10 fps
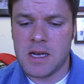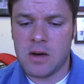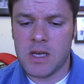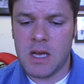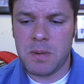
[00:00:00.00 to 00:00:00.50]

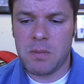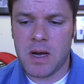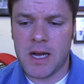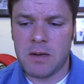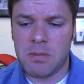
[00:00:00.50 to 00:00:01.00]
Now, keep in
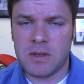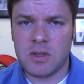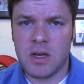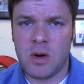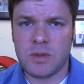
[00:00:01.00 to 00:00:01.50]
mind,
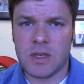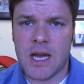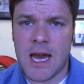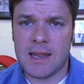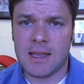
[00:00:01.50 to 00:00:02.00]
Mexico was a
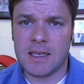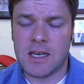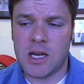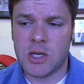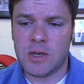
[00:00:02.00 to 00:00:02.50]
Catholic
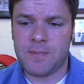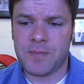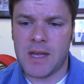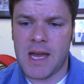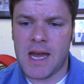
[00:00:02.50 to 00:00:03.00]
nation,
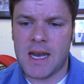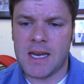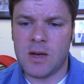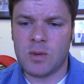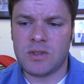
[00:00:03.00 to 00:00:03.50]

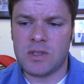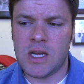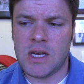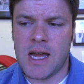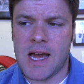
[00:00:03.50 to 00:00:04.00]
and it was
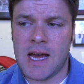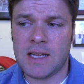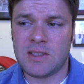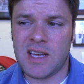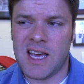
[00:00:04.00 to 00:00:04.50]
seen
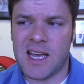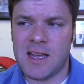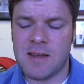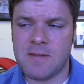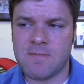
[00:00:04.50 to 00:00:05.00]
as
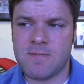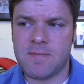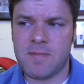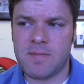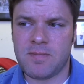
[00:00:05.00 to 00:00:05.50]
a
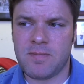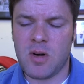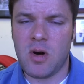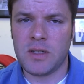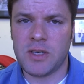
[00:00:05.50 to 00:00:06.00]

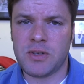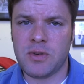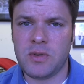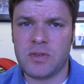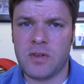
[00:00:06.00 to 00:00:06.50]

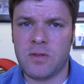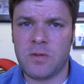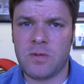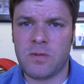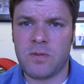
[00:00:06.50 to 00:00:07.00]
all-intrusive,
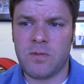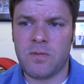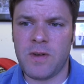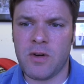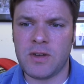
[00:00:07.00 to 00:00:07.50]

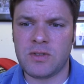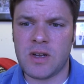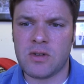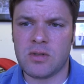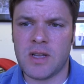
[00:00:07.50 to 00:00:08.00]
very
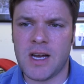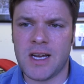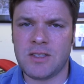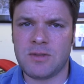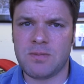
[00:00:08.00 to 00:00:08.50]

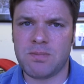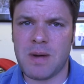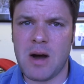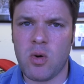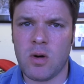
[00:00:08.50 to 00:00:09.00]
centralized,
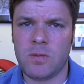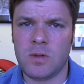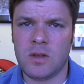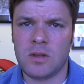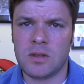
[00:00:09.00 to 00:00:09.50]

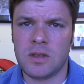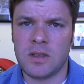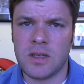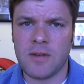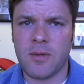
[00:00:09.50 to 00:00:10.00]
powerful
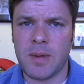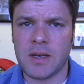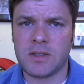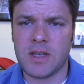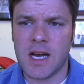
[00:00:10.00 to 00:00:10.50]

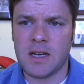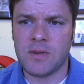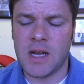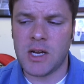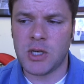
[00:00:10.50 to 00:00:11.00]
government kind
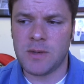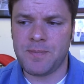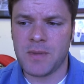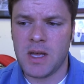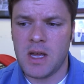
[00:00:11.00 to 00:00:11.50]
of nation,
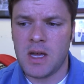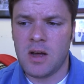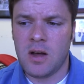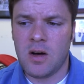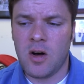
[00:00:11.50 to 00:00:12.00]

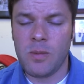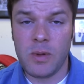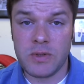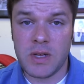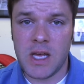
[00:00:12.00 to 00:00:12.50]

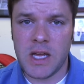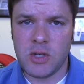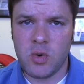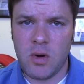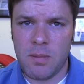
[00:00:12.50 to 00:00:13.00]
almost akin
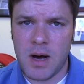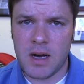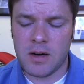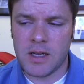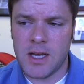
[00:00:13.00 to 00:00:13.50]
to a
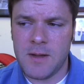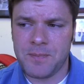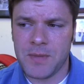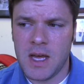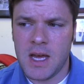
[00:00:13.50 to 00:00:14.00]
monarchy,
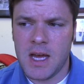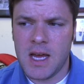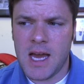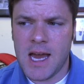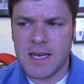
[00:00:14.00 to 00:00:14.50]

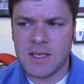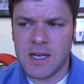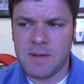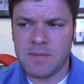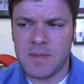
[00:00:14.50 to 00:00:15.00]
and
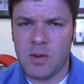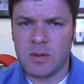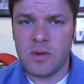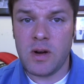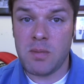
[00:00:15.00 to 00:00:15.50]
it
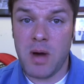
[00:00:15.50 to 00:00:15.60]
was very